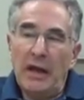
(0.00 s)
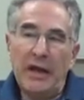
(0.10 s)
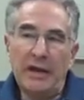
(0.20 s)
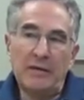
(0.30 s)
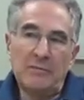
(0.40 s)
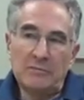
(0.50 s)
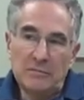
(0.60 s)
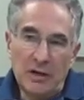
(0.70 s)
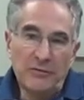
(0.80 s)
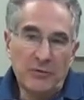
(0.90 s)
and
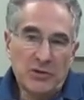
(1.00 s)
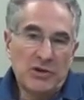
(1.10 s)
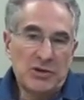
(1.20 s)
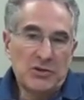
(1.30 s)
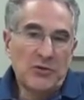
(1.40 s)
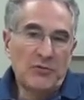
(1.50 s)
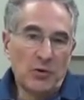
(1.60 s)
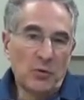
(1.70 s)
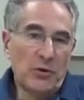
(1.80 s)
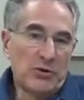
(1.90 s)
a first issue
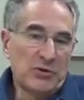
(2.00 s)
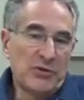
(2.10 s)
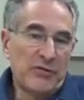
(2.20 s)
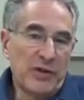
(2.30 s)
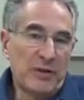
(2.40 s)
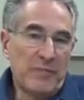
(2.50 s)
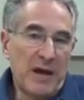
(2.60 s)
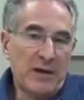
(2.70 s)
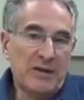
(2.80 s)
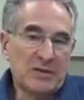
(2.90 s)
for lawyers to think
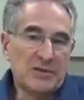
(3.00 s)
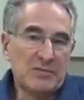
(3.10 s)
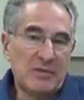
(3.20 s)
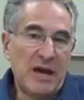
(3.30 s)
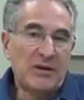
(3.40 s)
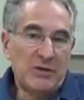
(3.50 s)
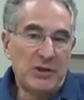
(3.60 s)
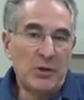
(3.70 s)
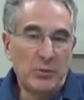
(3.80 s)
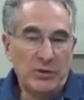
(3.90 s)
about is how to
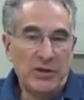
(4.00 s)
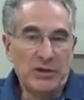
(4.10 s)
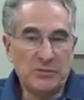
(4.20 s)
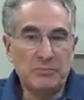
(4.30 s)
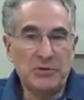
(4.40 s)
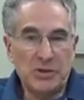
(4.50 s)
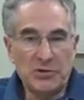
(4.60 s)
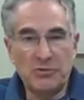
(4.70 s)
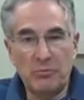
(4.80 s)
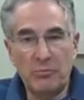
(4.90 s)
deal with these
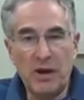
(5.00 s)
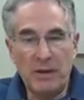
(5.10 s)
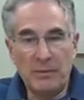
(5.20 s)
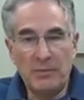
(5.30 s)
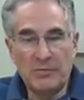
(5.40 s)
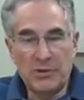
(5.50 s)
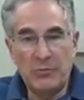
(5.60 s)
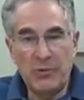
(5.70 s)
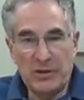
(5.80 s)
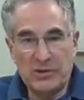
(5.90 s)
potential problems
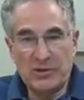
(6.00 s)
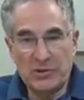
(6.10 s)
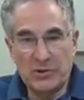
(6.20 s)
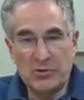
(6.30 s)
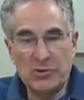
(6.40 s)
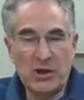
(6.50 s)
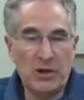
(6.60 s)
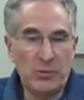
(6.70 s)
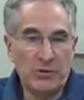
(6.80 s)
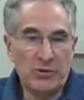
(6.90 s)
and risks
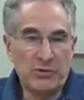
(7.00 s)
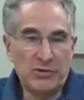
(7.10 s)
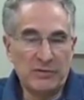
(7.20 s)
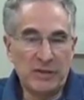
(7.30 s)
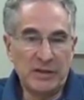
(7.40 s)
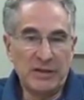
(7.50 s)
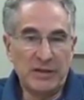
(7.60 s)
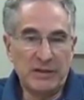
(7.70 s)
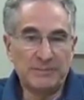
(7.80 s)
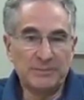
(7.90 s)
associated with the use of
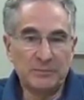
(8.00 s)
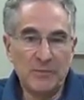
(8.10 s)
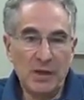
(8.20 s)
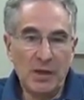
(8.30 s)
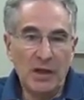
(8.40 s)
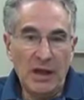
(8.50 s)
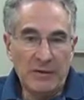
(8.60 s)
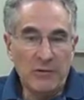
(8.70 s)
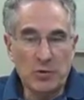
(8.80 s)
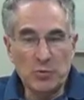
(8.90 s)
LinkedIn.
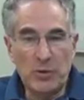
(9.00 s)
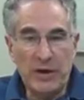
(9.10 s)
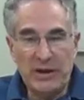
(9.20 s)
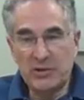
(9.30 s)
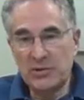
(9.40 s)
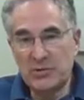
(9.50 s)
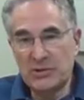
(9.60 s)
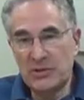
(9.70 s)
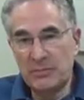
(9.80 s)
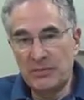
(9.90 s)
And of course, one answer
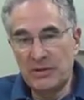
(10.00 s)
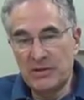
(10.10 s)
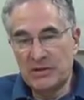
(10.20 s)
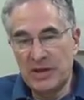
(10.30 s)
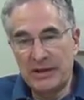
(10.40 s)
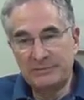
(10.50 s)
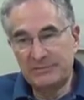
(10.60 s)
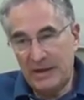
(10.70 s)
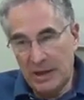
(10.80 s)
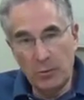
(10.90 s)
is simply to say,
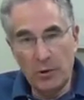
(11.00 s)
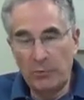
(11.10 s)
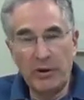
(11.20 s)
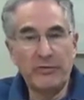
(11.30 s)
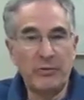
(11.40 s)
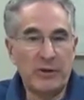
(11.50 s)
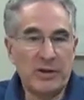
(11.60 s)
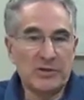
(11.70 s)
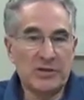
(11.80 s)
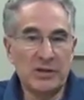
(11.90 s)
I don't want to run the
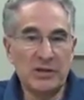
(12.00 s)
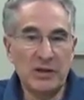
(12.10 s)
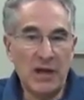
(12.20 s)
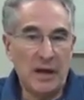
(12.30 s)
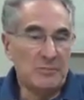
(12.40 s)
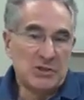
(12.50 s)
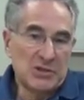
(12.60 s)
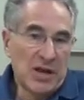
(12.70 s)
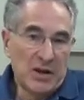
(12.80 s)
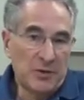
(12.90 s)
risk. I'm
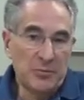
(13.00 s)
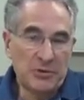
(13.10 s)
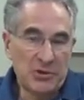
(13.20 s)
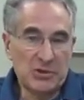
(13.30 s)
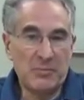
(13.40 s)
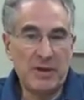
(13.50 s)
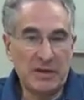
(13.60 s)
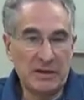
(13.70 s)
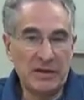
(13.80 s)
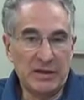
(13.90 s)
just not going to
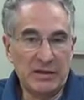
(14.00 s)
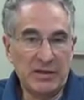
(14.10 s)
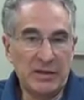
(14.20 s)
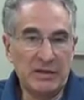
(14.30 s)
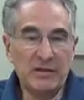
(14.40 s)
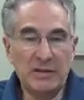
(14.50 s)
participate in LinkedIn.